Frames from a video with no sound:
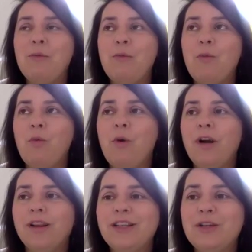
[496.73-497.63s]

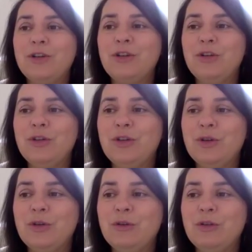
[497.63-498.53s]
What could you
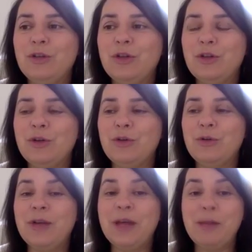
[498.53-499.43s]
do to
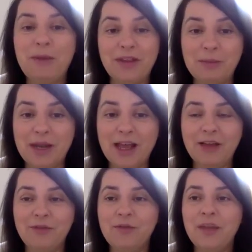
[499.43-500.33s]
make them
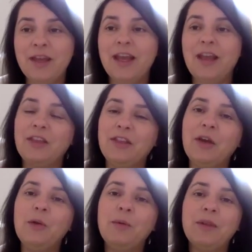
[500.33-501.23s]
laugh? They
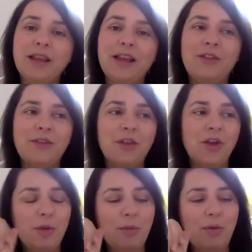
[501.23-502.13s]
always say there's a
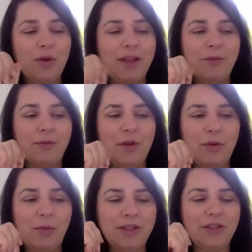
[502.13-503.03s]
couple of points when you
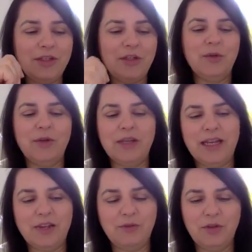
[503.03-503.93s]
want to
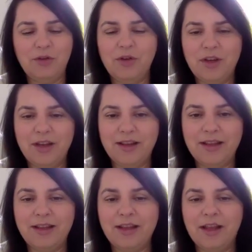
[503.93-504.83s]
connect with your audience.
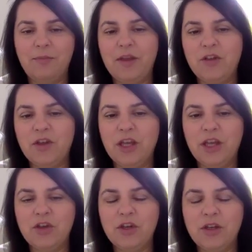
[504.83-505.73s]
It's
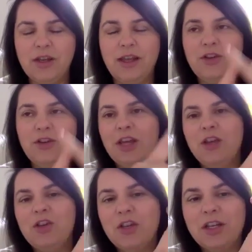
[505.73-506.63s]

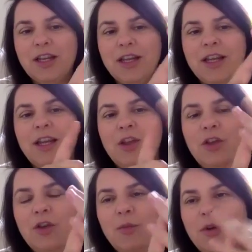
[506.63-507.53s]
education,
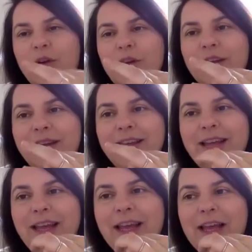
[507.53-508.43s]
humor,
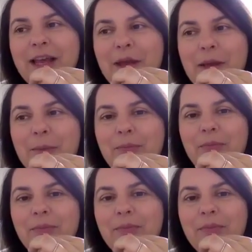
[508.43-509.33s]
and
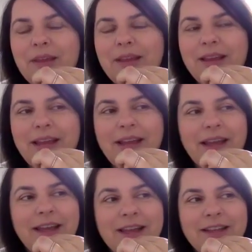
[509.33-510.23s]

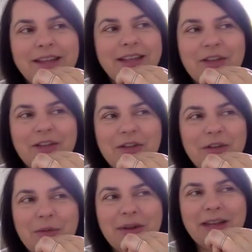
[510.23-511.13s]
I think there's
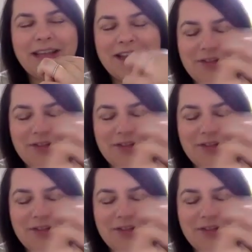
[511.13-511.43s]
another one I can't